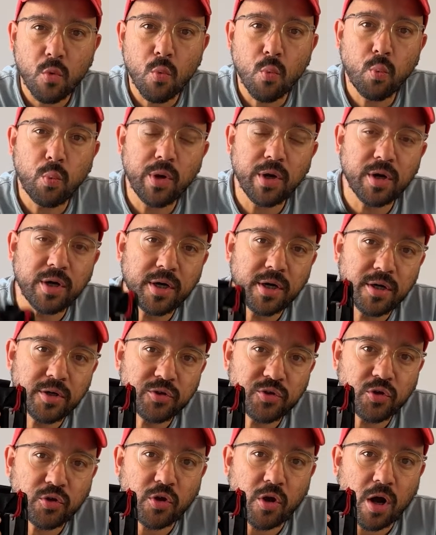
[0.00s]
We're here
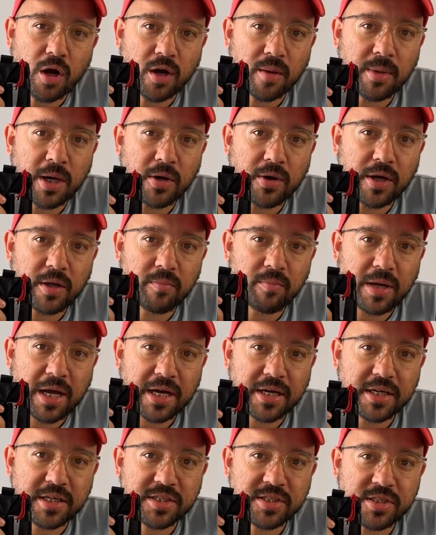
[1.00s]
to talk about
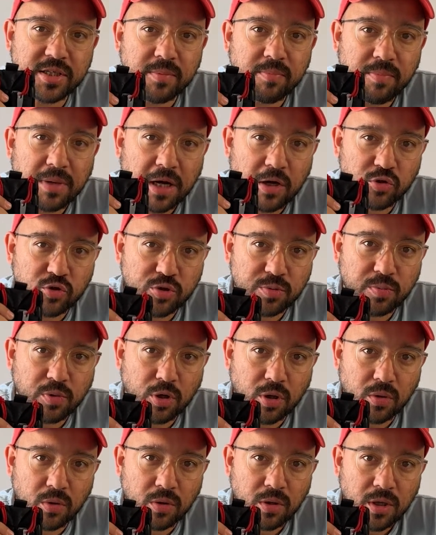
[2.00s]
Alpaka Zip Pouch
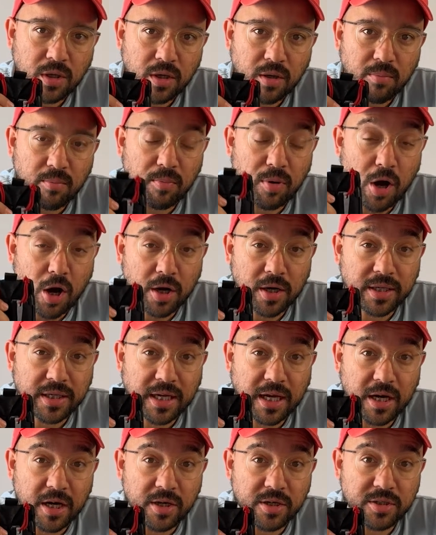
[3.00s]
Pro. Pocket
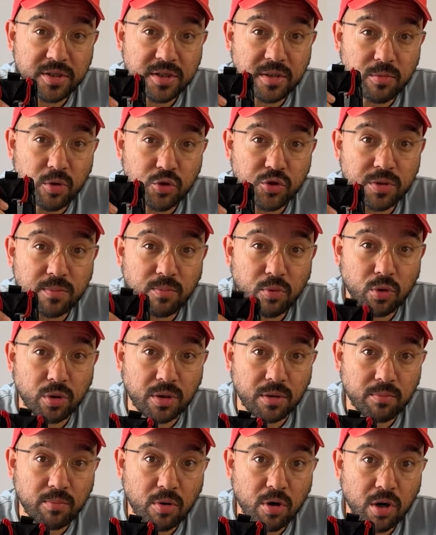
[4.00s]
carry is the most
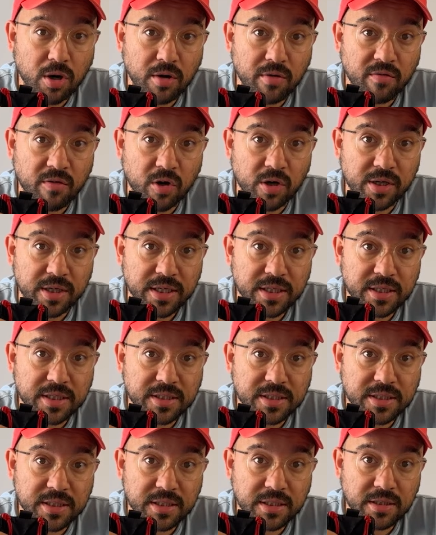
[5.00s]
important part of our
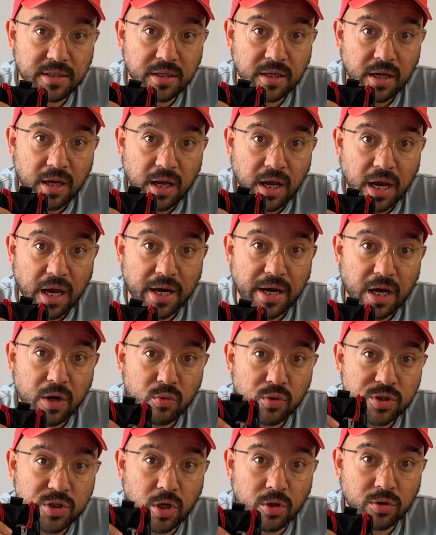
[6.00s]
EDC, and I
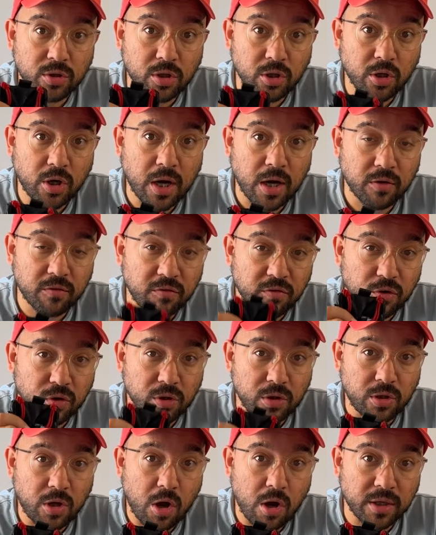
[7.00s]
was on the lookout for a
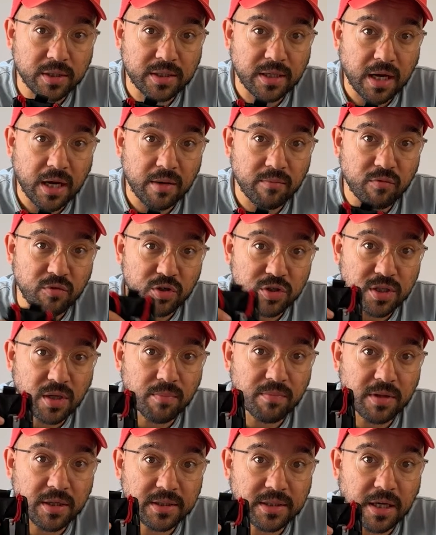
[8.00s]
long time for
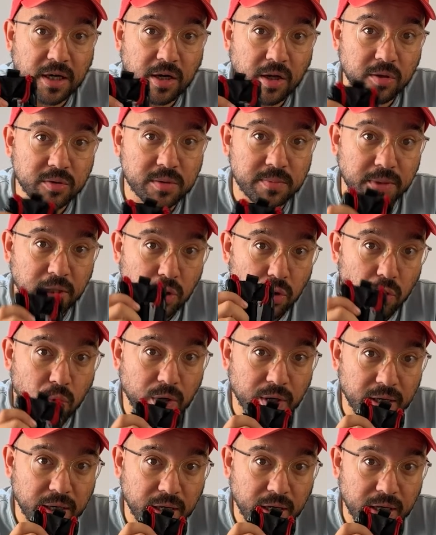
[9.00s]
something that helps me
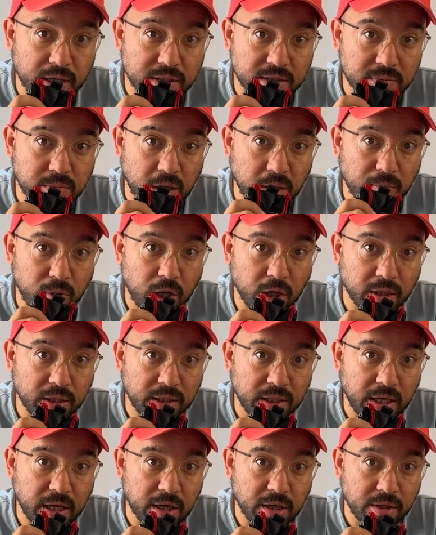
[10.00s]
organize my pocket
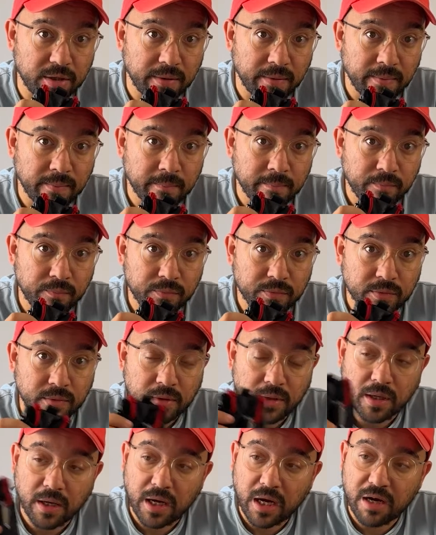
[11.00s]
carry.
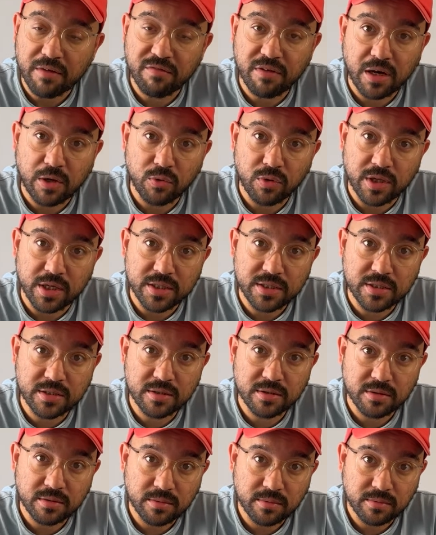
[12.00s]
I found
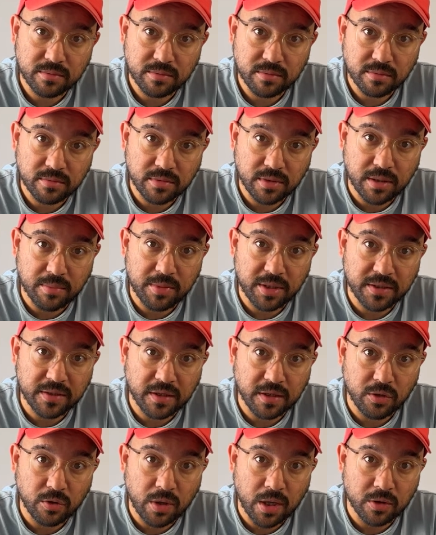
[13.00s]
this. Let me tell
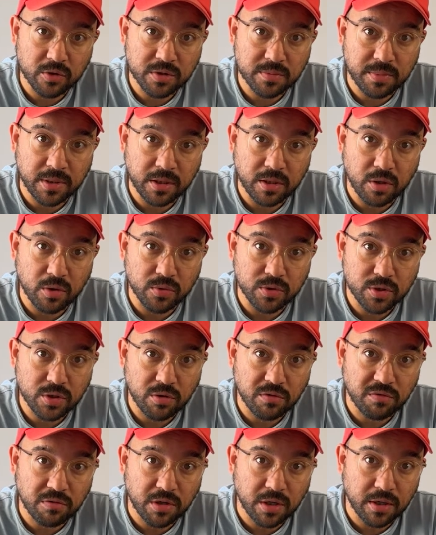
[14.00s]
you how it's been going so
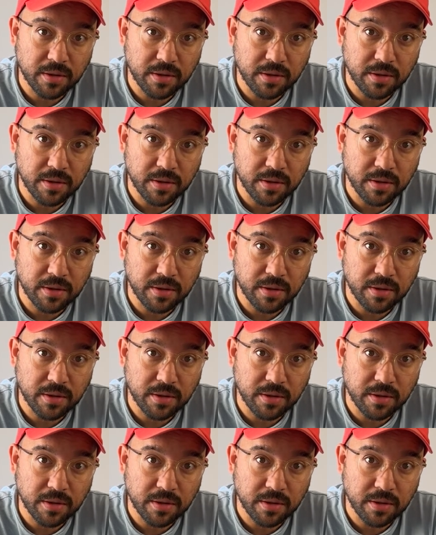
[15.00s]
far.